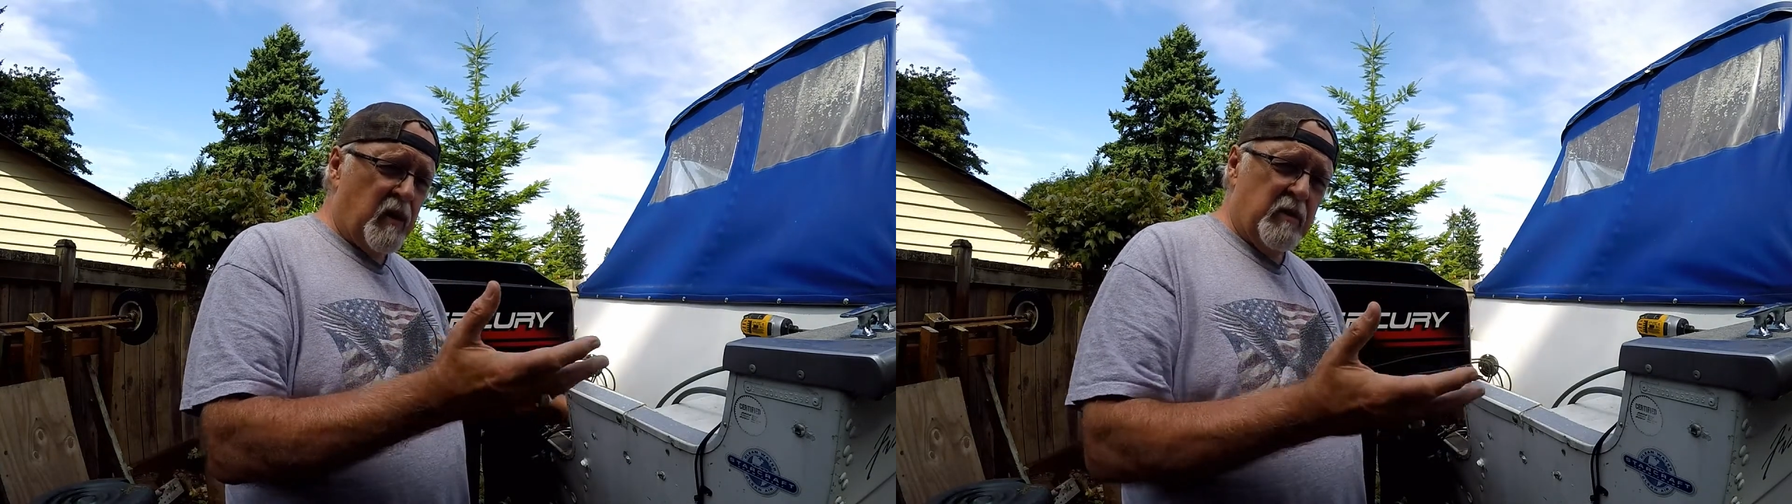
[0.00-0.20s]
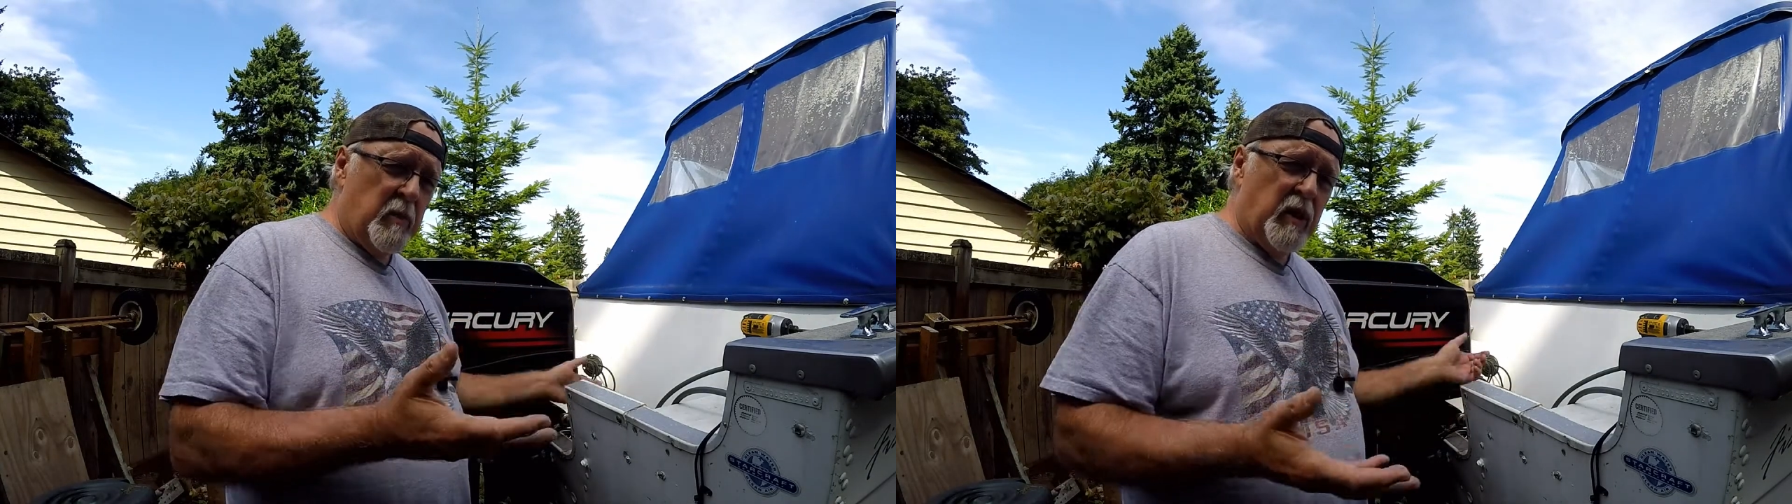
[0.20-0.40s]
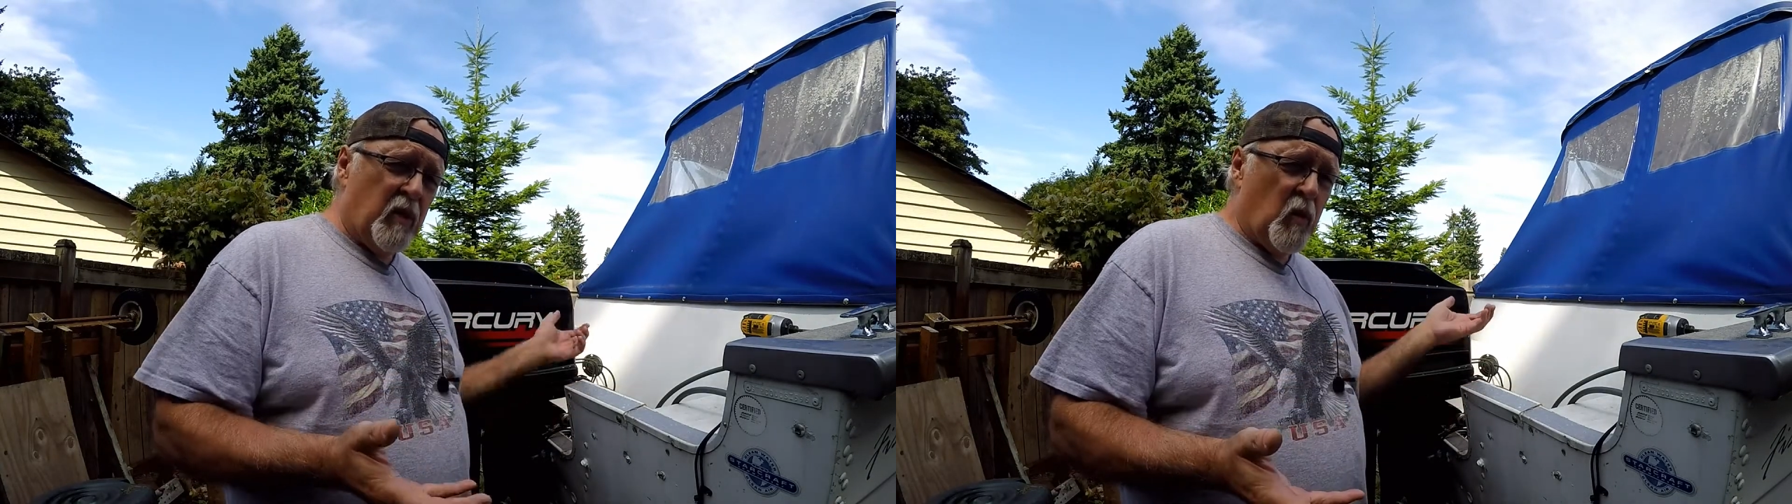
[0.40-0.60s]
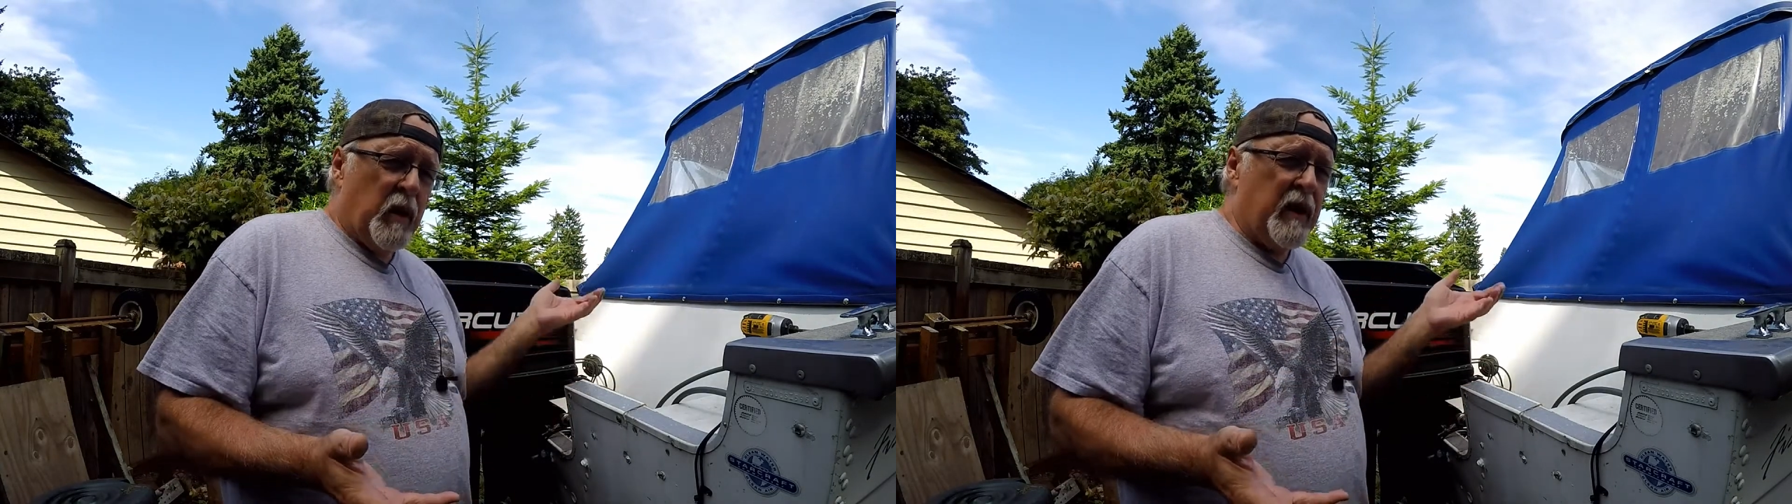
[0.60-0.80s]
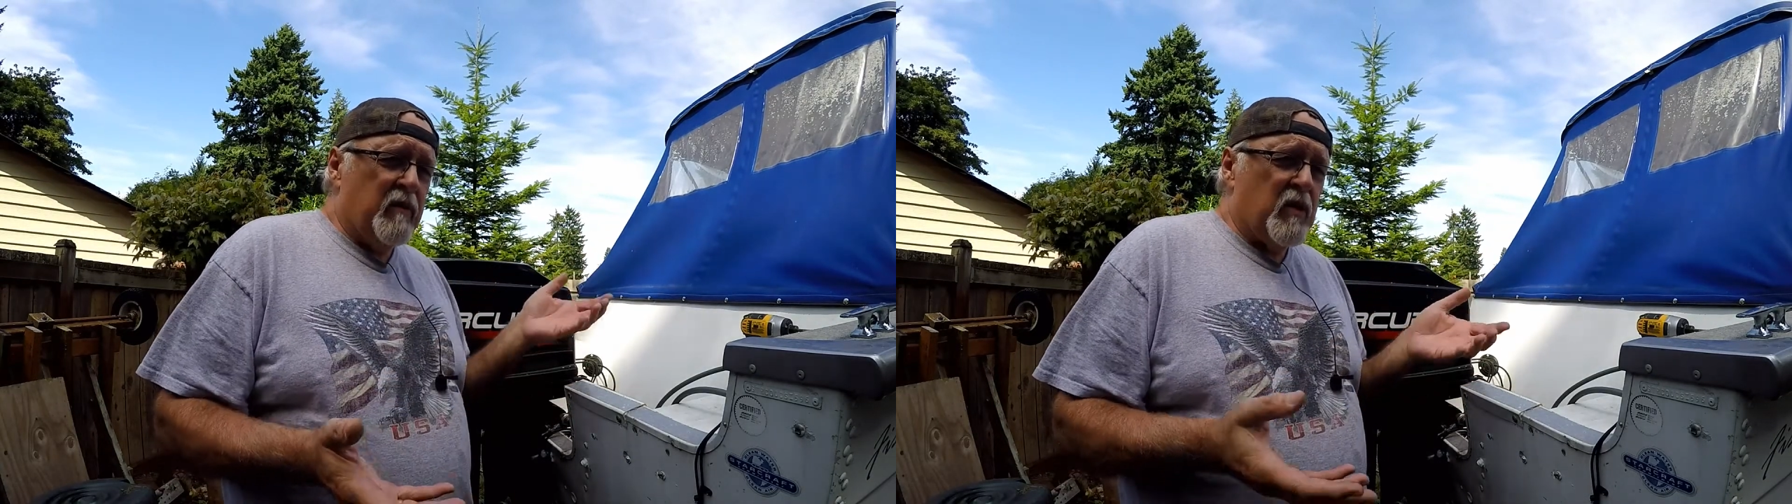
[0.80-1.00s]
in the middle or
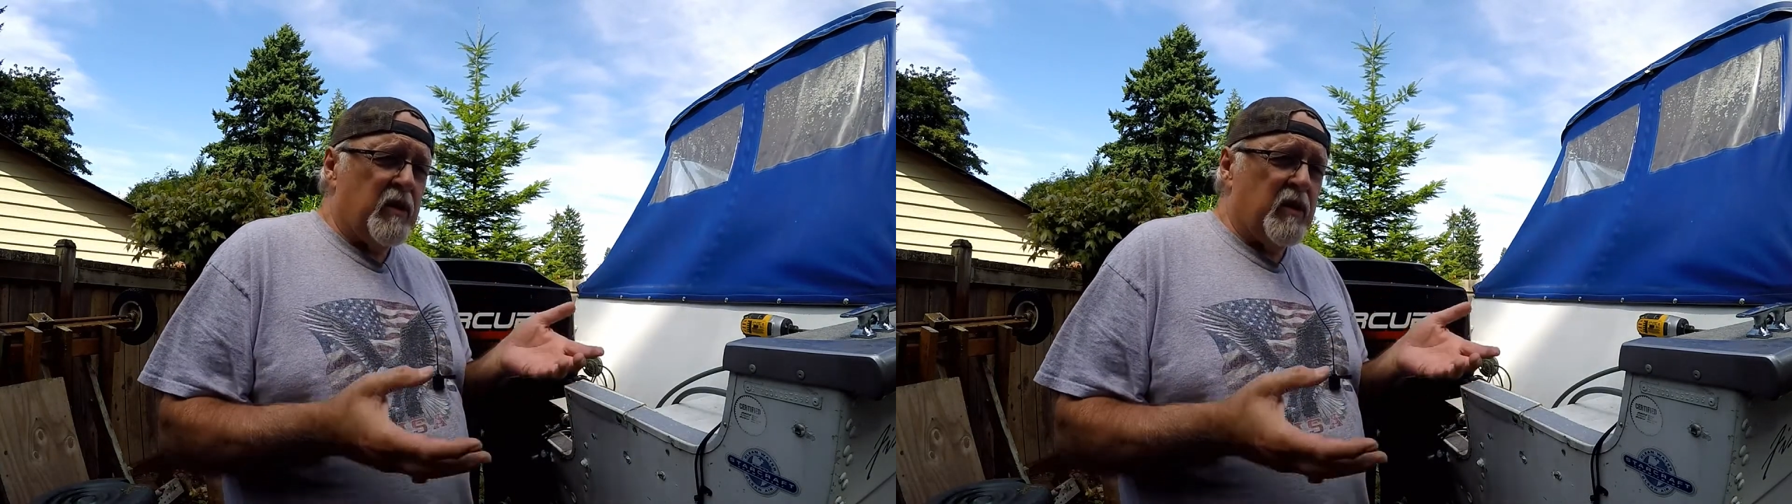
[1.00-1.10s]
whatever,